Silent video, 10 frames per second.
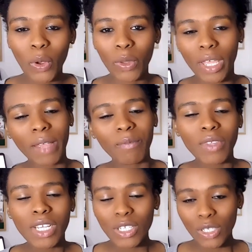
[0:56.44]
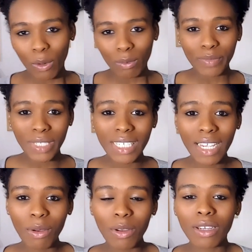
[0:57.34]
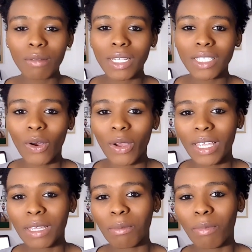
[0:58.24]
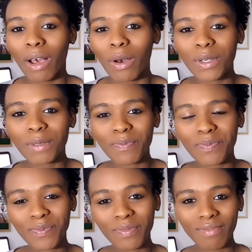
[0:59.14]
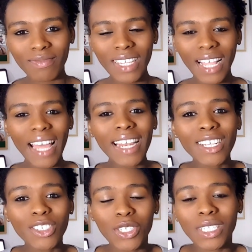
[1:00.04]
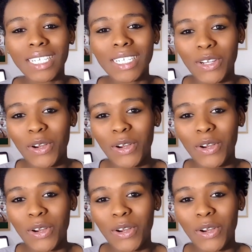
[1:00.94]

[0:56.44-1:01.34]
Okay, so today we're going to be talking about an interesting